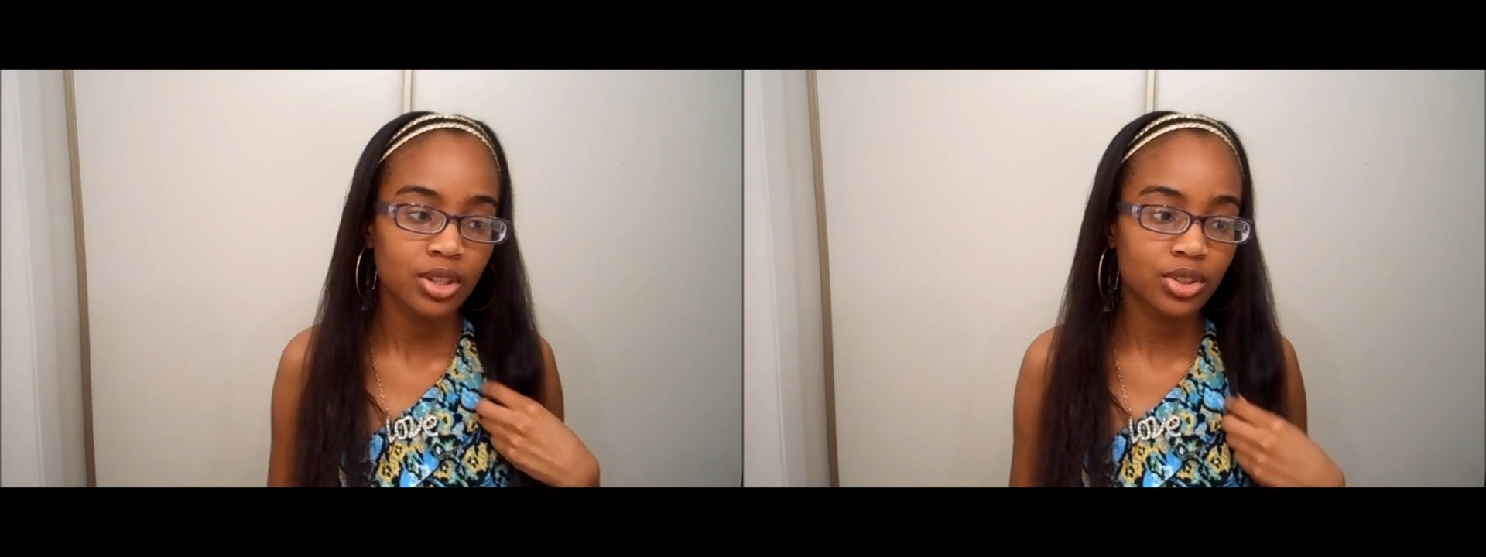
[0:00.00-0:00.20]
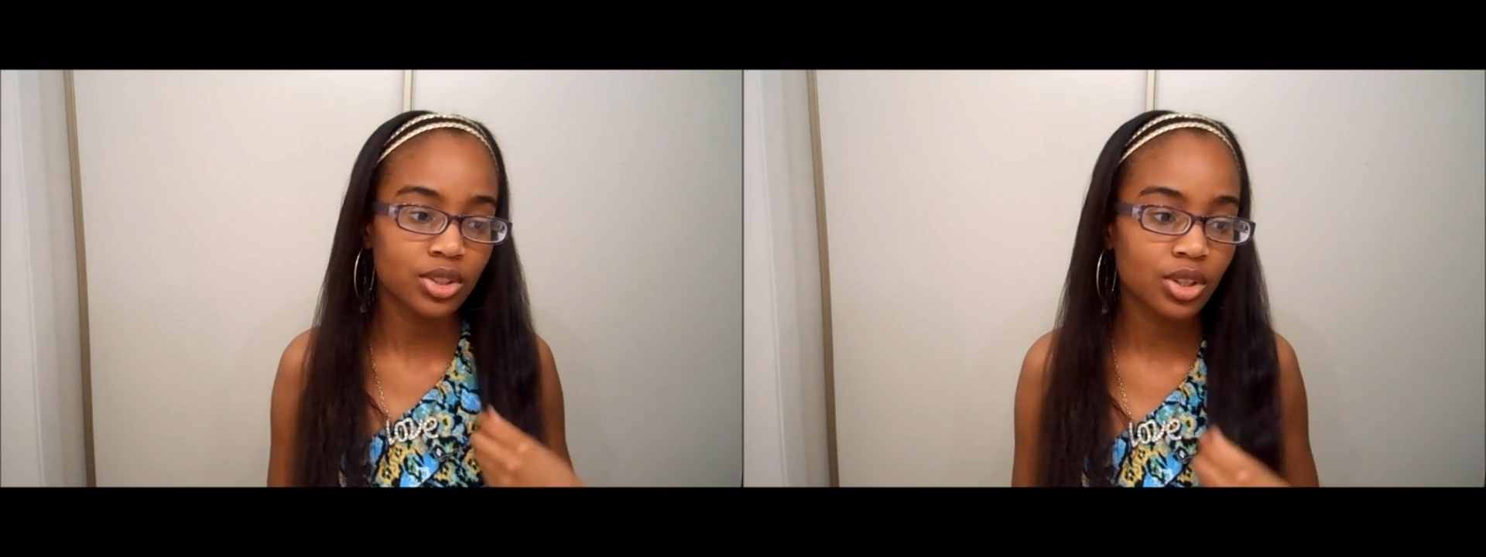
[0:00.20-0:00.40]

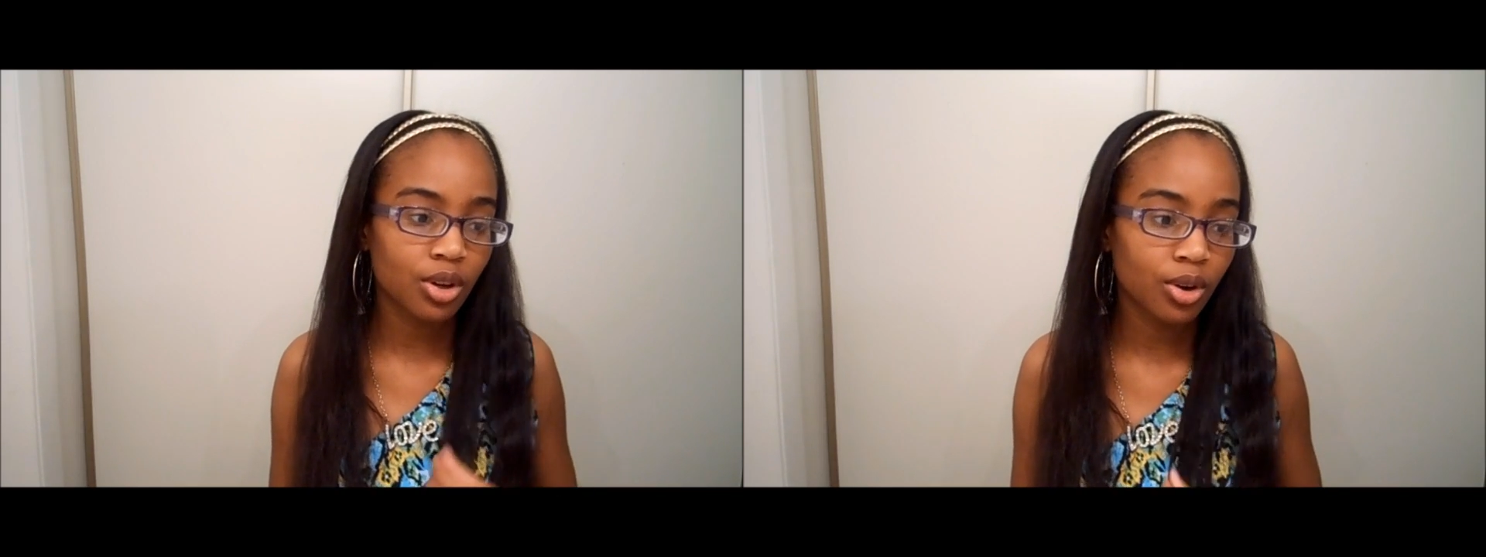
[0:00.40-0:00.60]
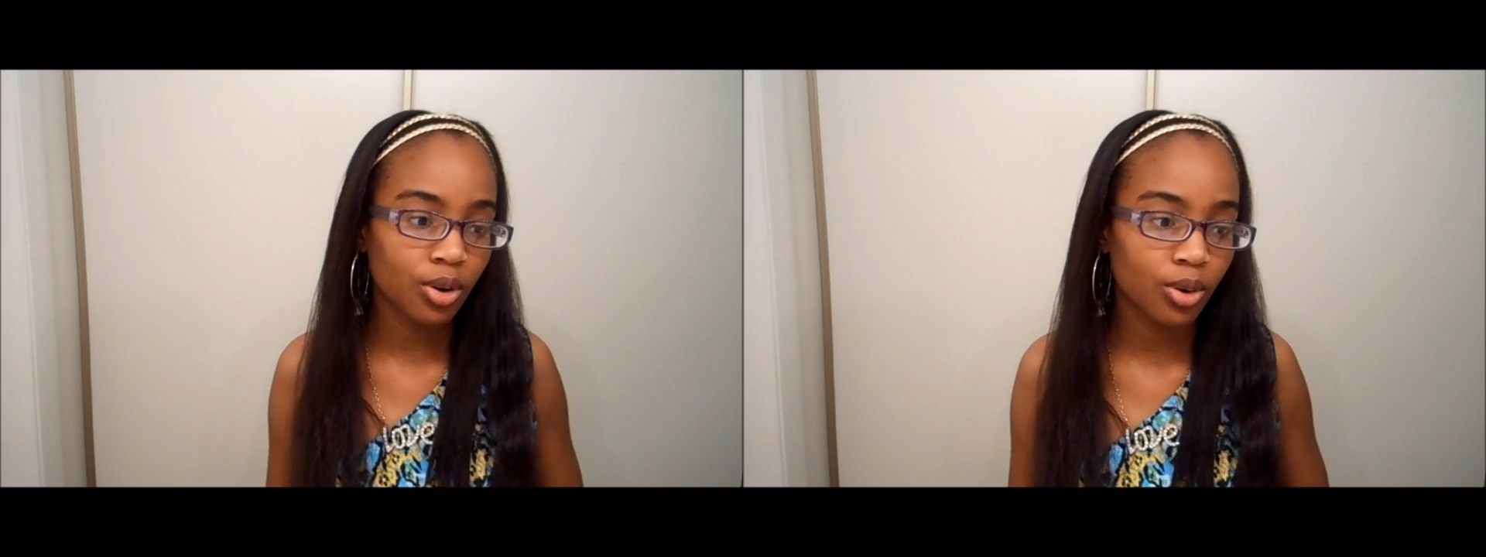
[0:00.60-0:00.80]

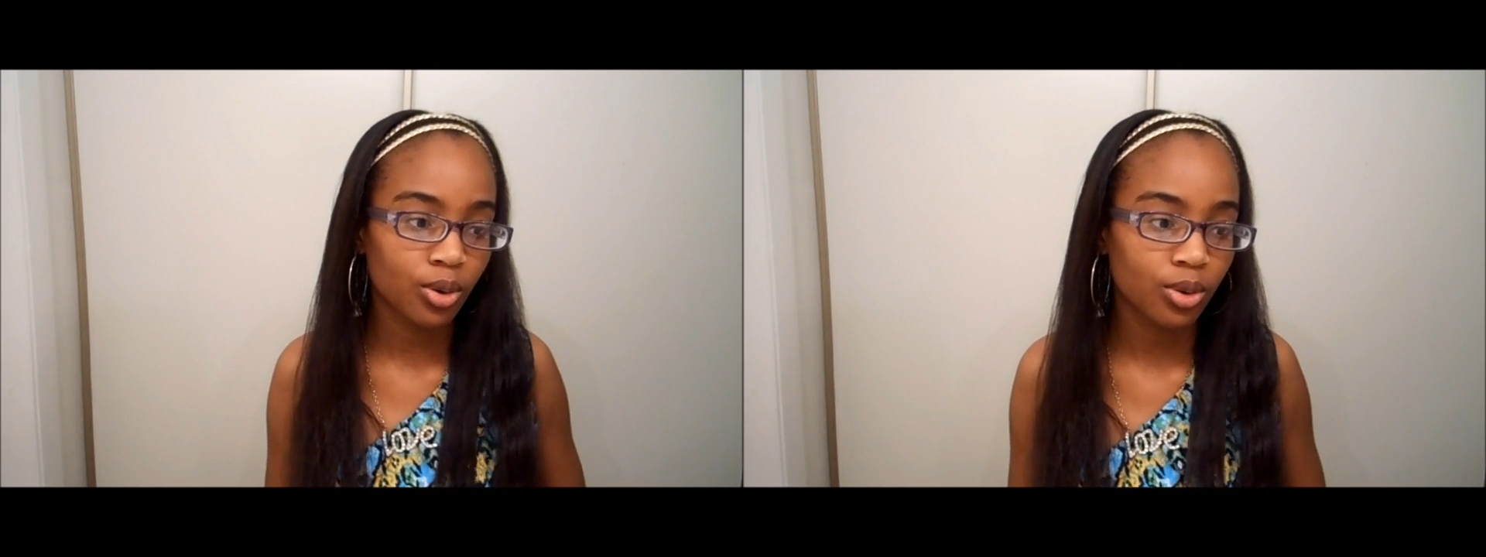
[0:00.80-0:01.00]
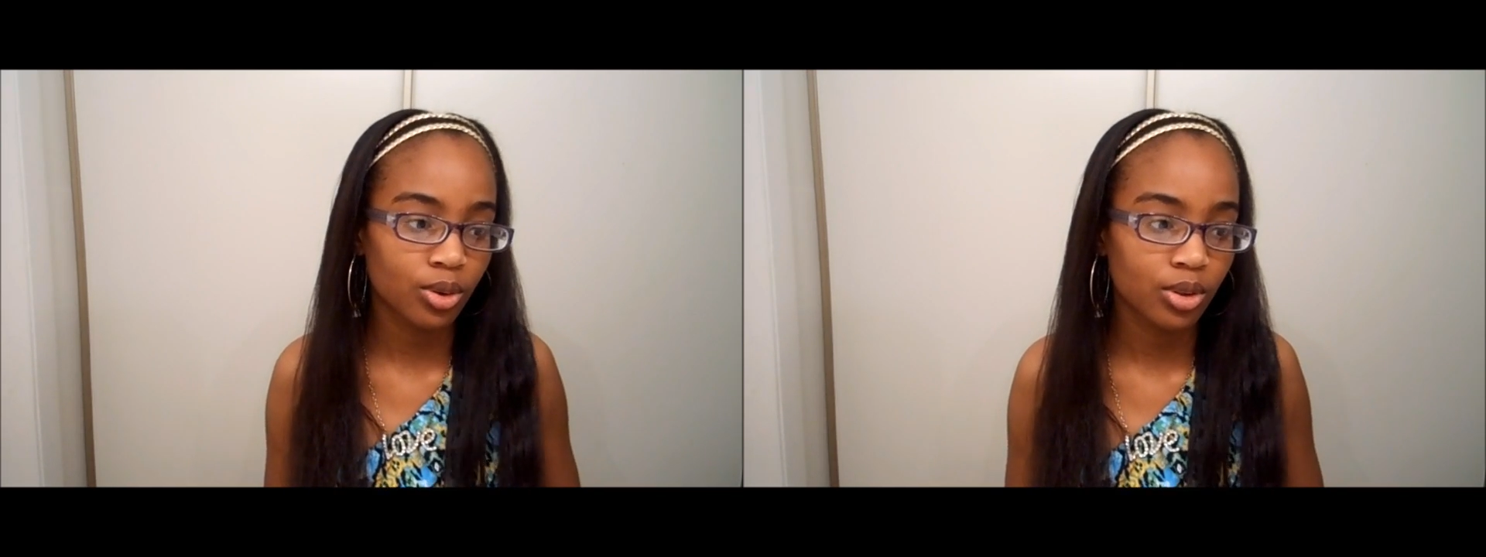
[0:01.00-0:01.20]

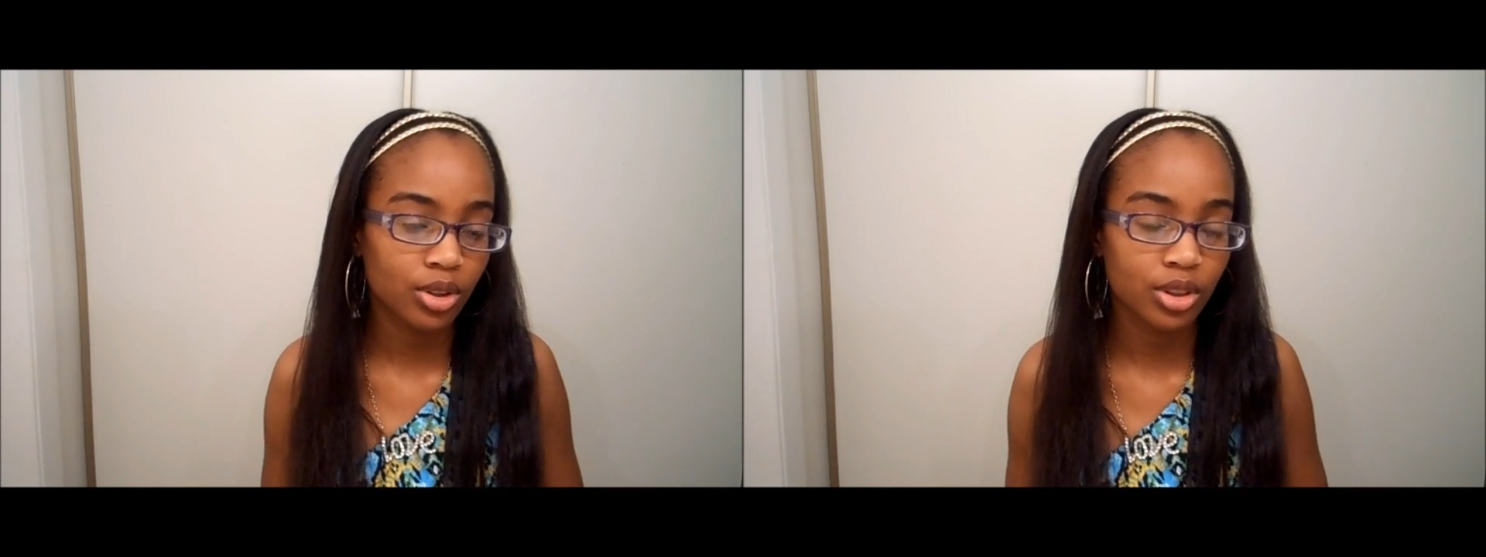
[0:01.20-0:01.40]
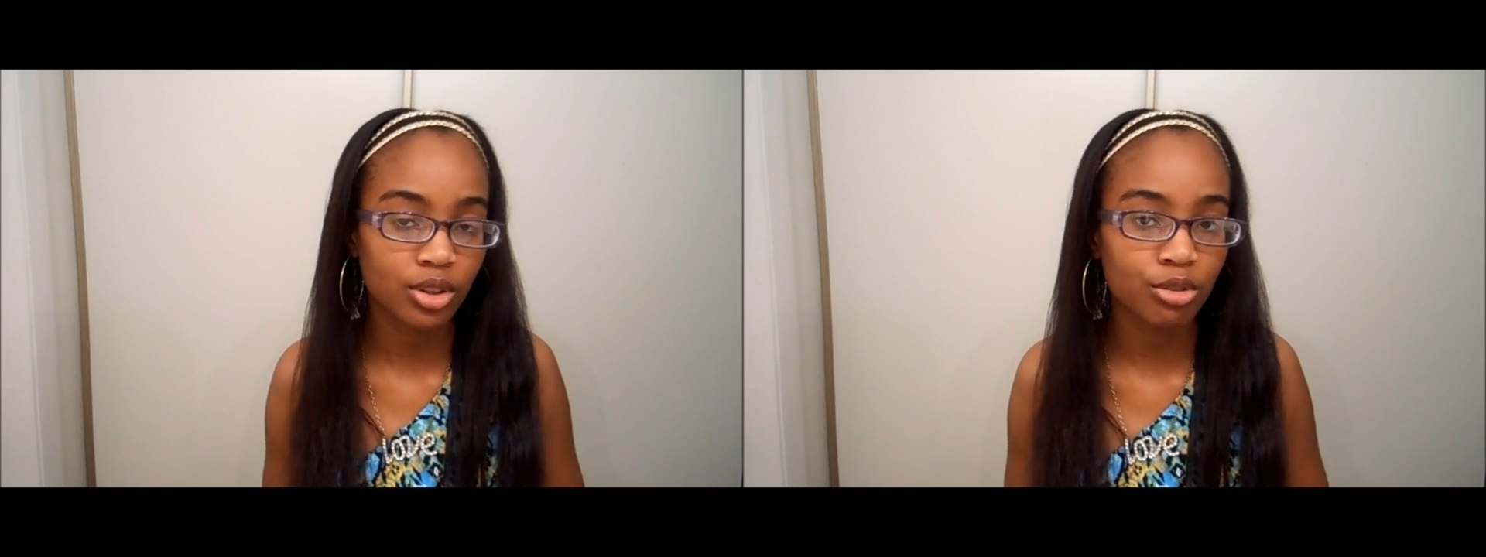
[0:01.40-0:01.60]
So
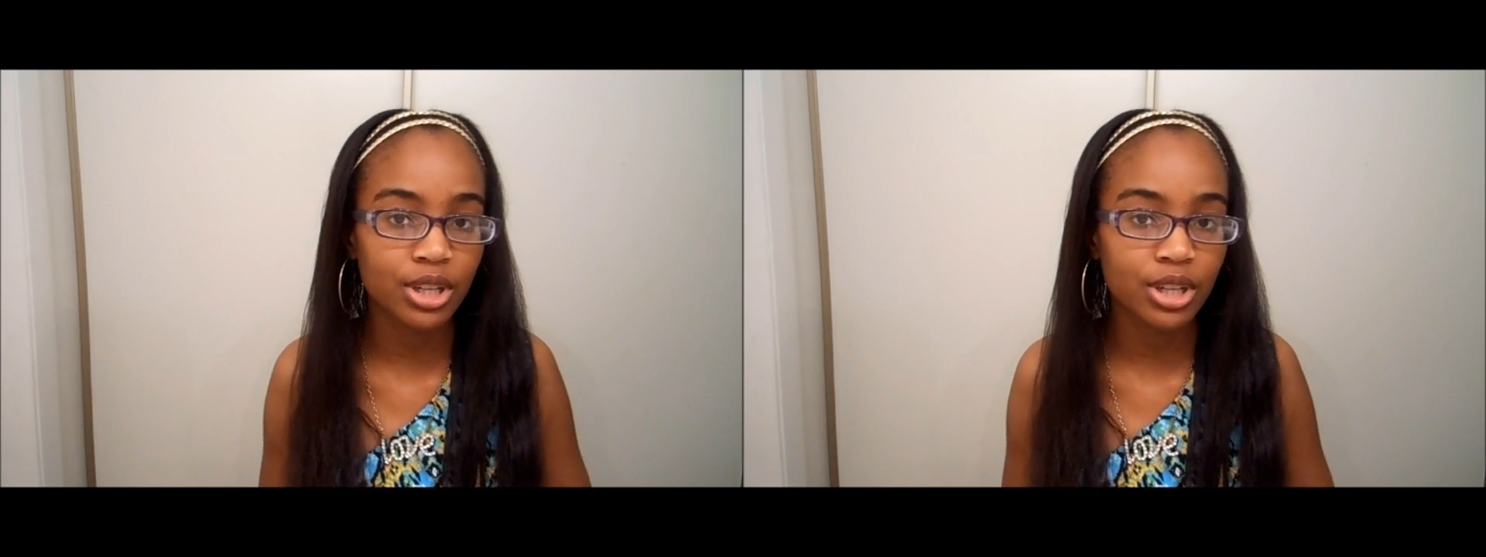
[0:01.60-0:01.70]
the